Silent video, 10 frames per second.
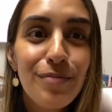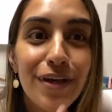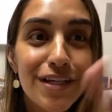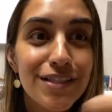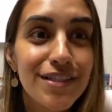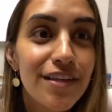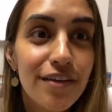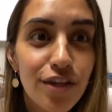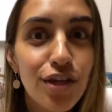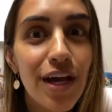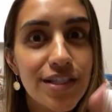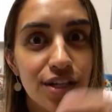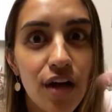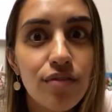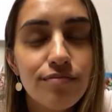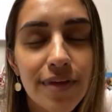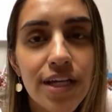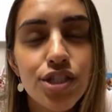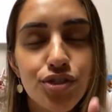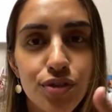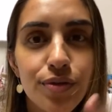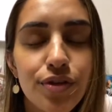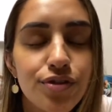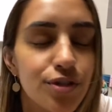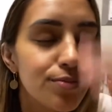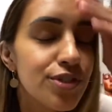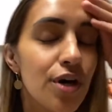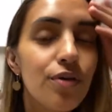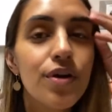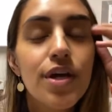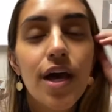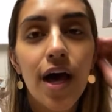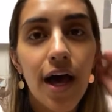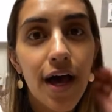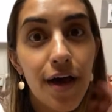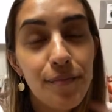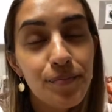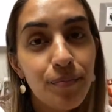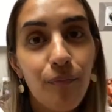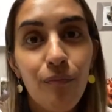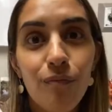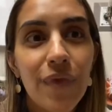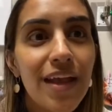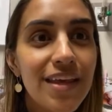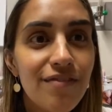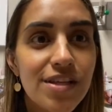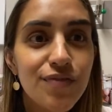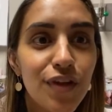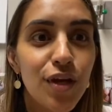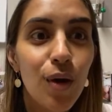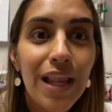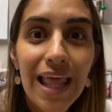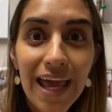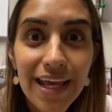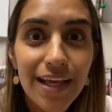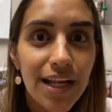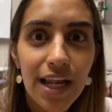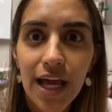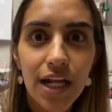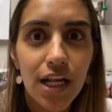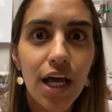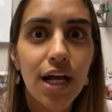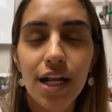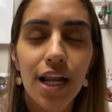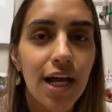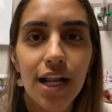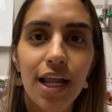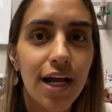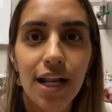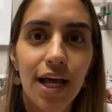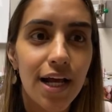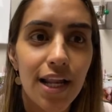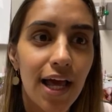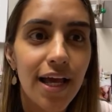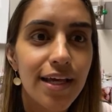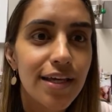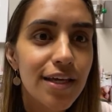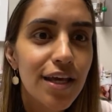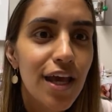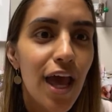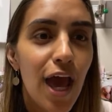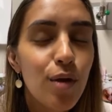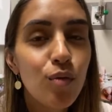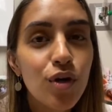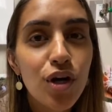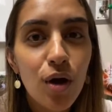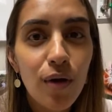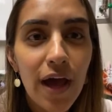because you guys know my history with YouTube. So um, give this video a like, like, like, a like, a like, a like, a like, and we'll go